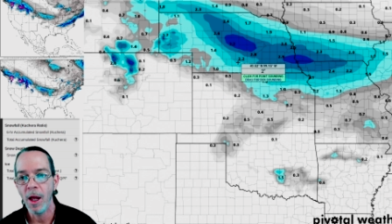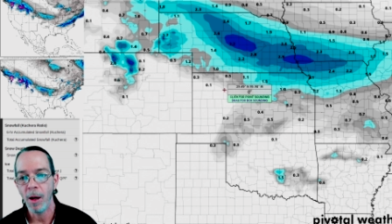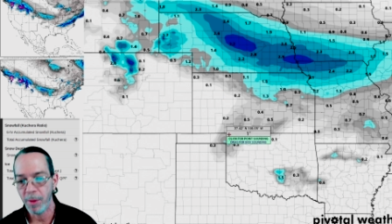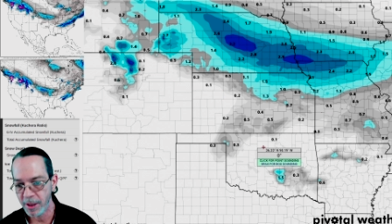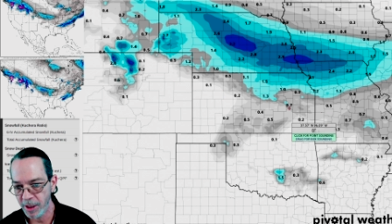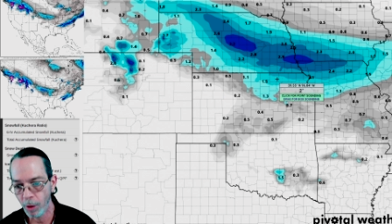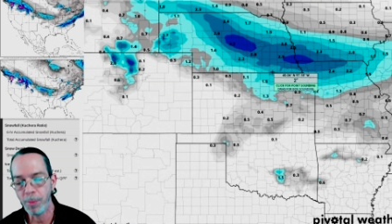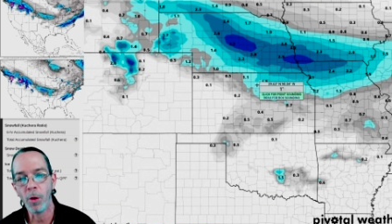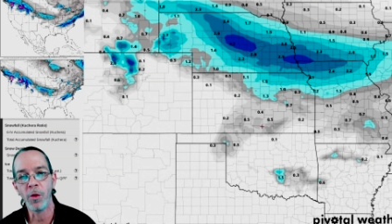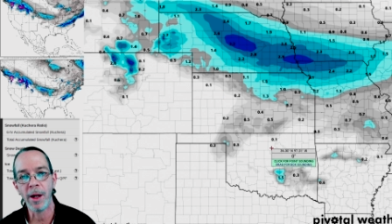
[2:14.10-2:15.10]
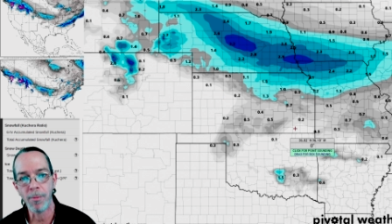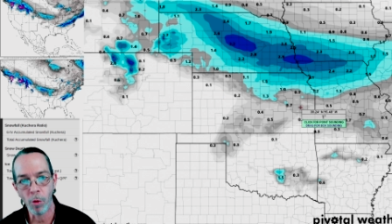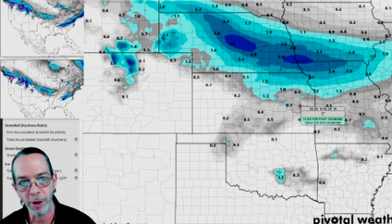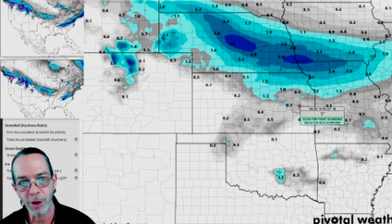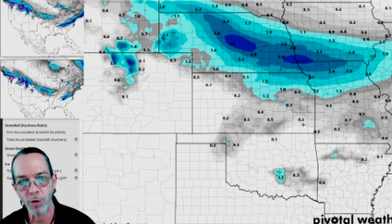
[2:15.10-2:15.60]
but it's still pulling that
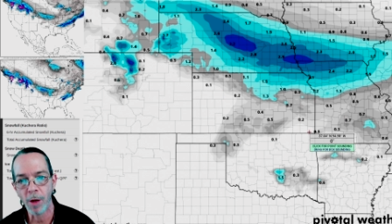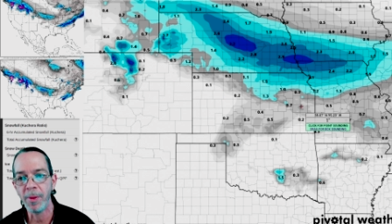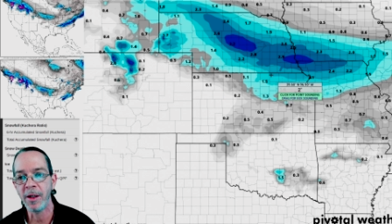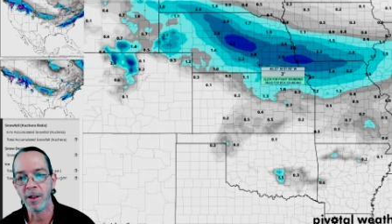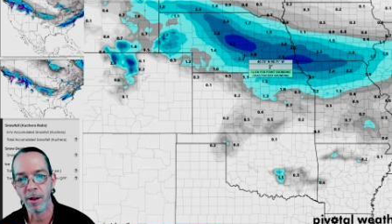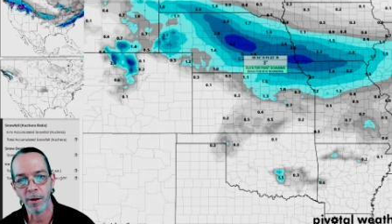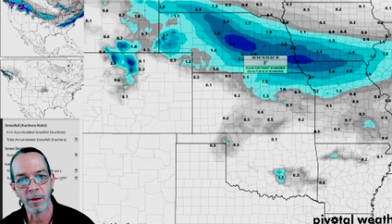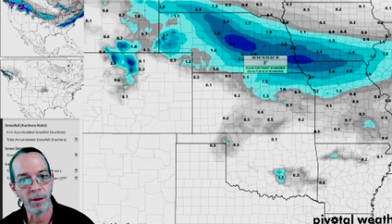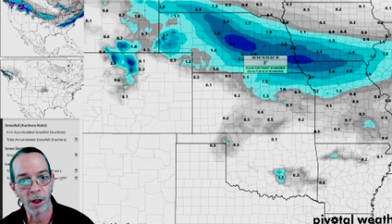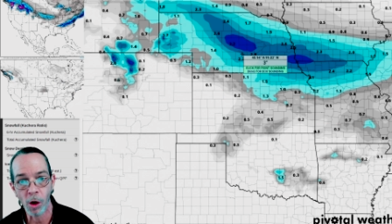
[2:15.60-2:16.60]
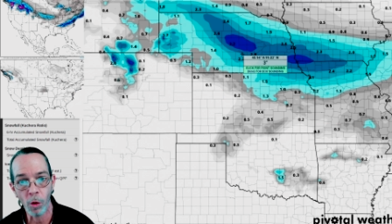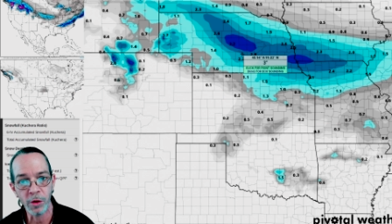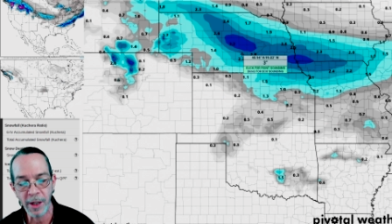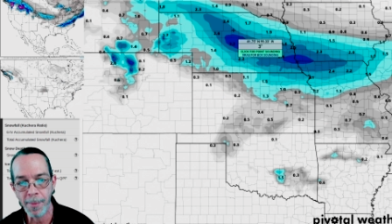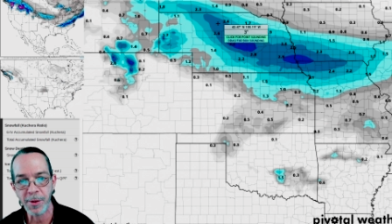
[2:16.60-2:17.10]
moisture up into the, the cold
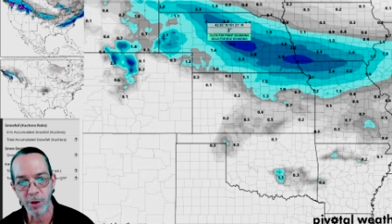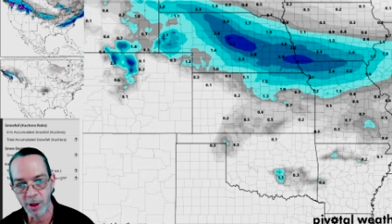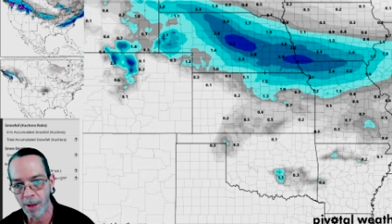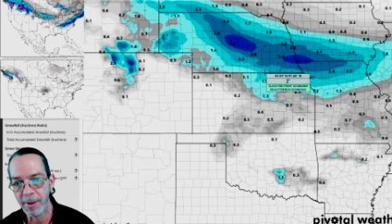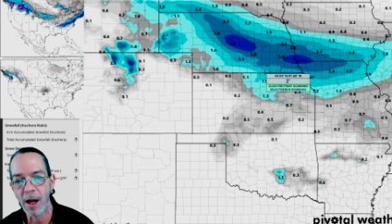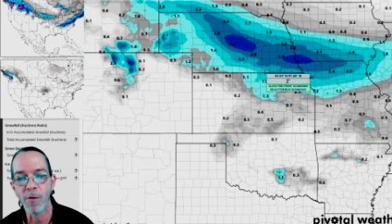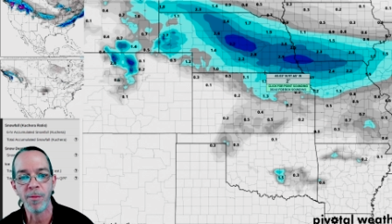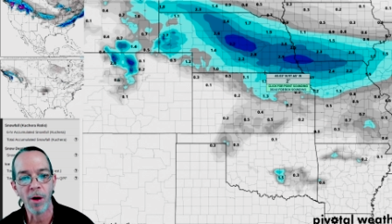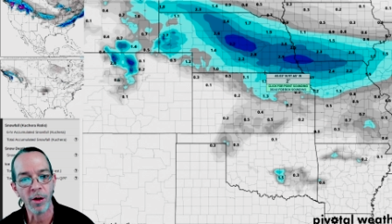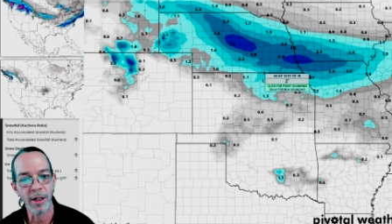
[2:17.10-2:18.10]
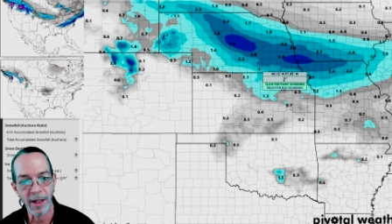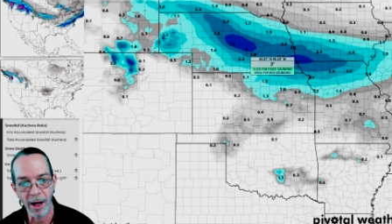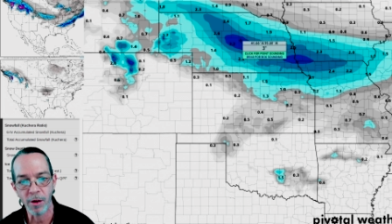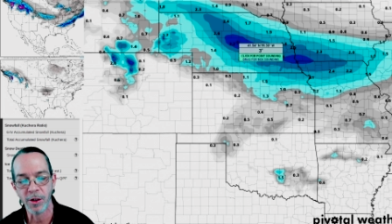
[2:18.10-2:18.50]
temperatures coming down from the Arctic air.